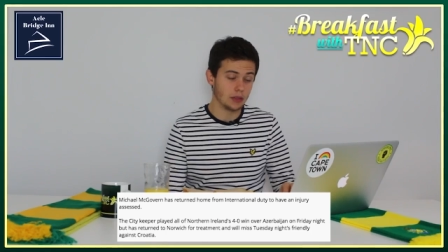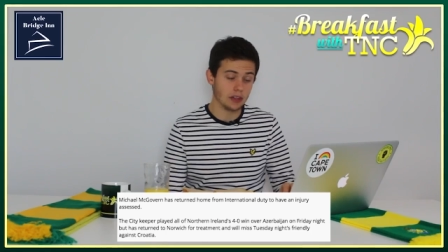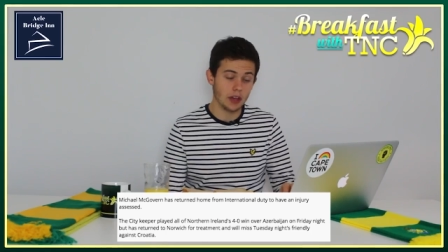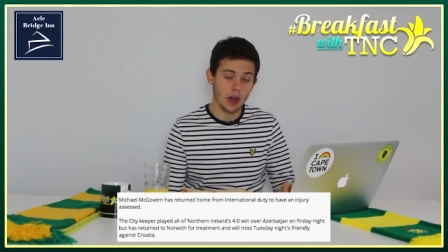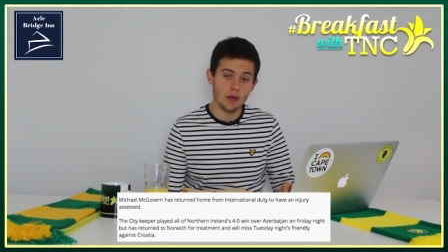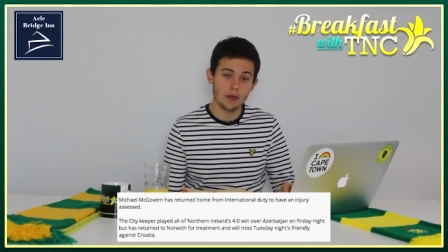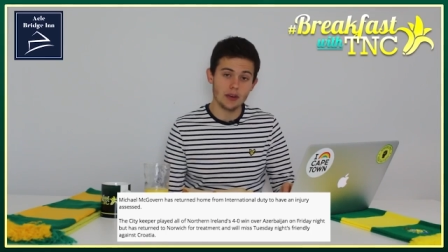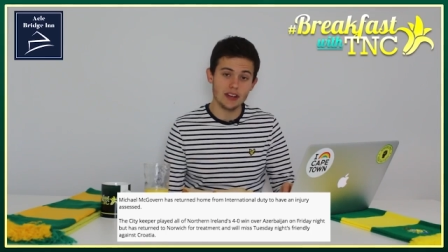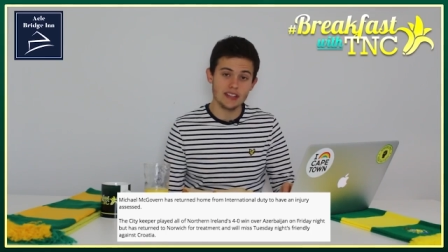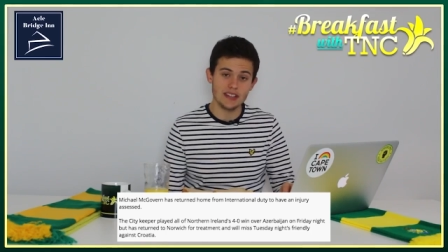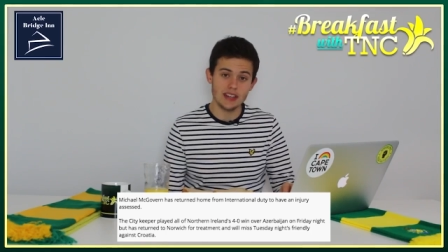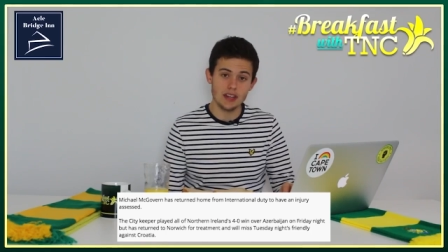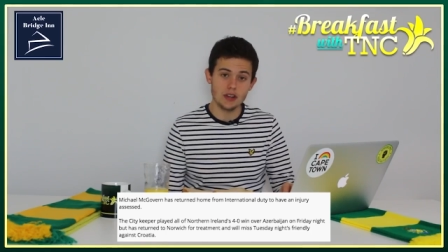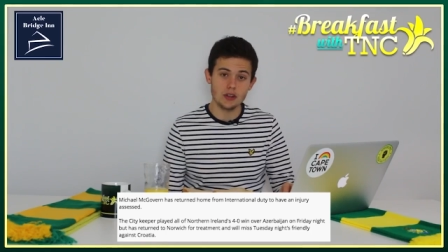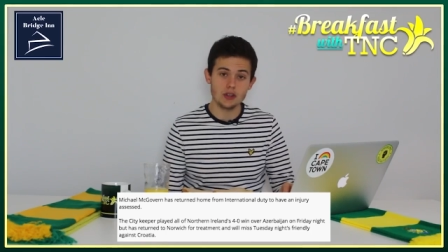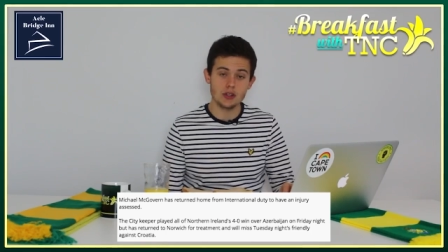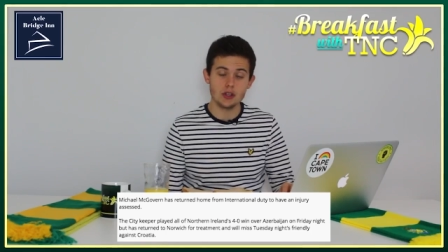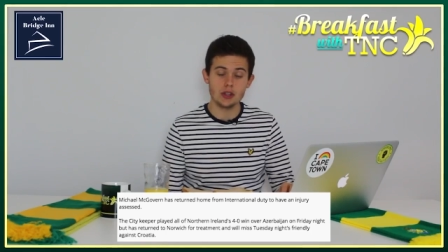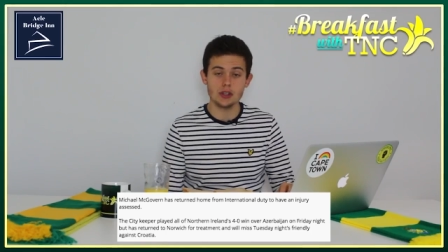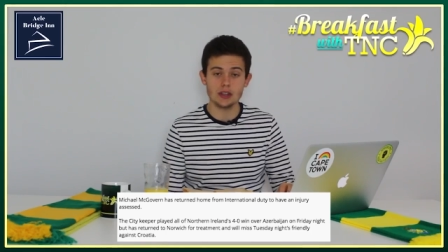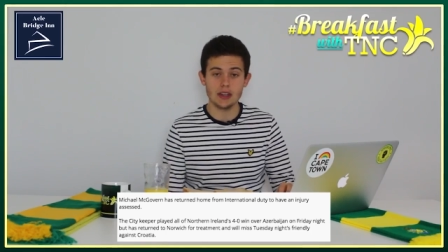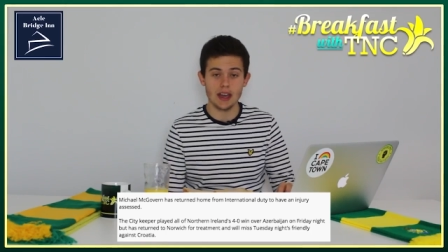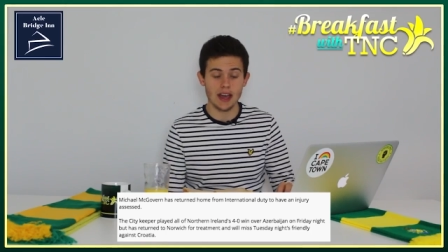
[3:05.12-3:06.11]
McGovern is
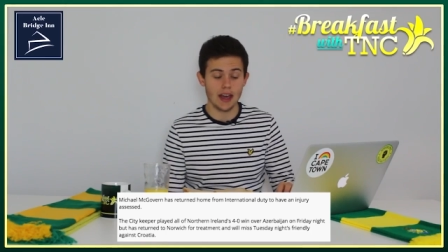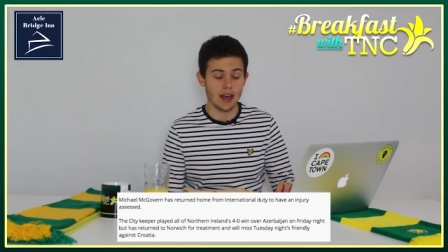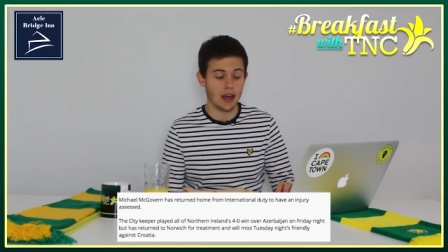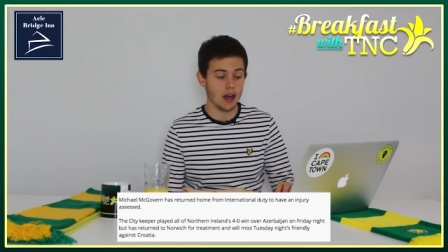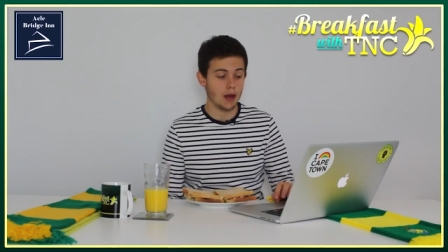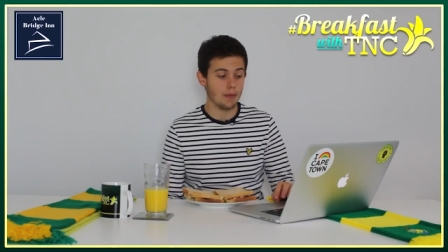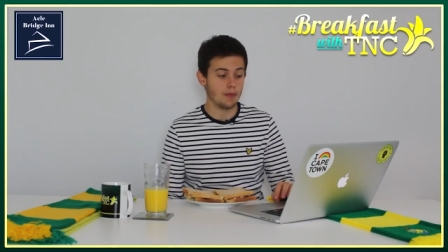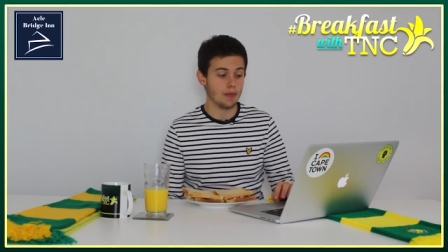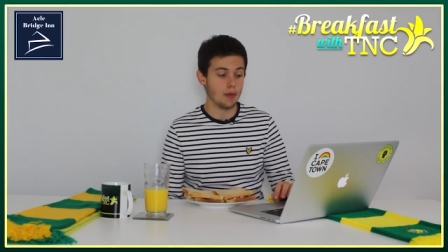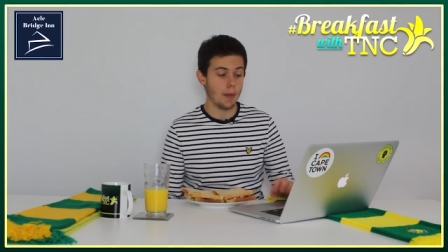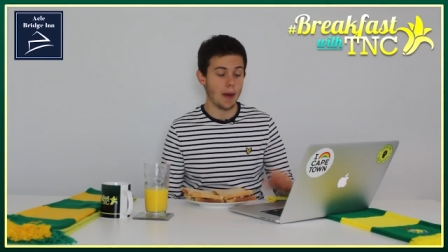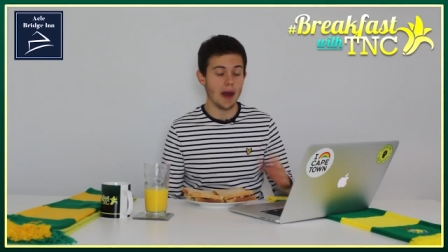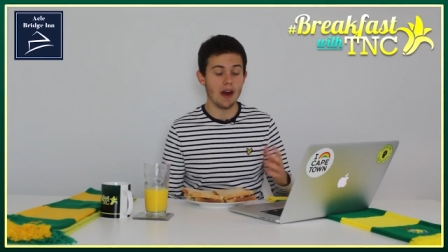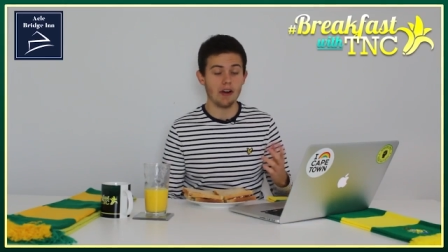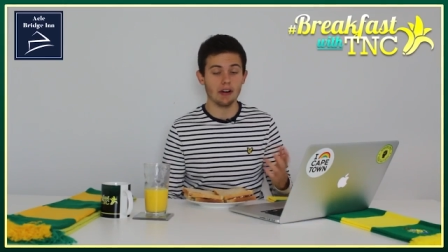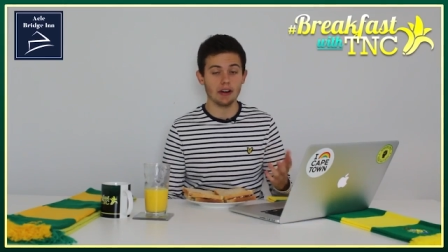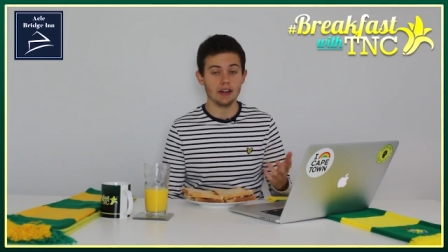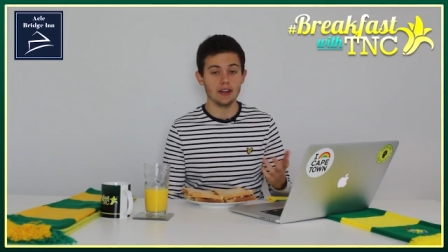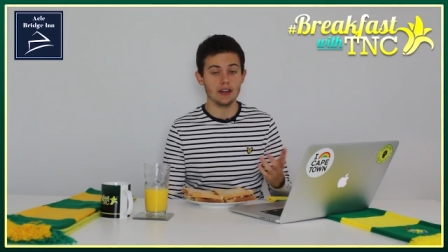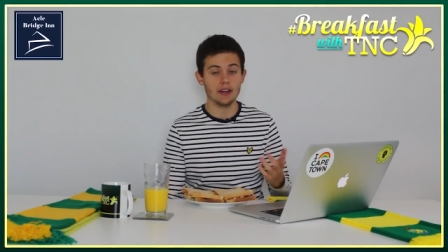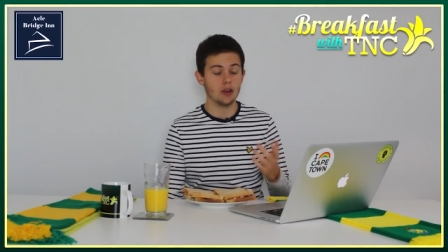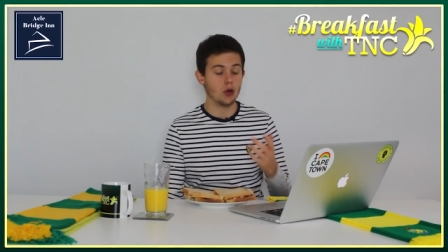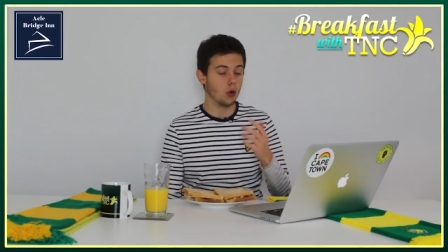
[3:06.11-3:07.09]
injured. Apparently,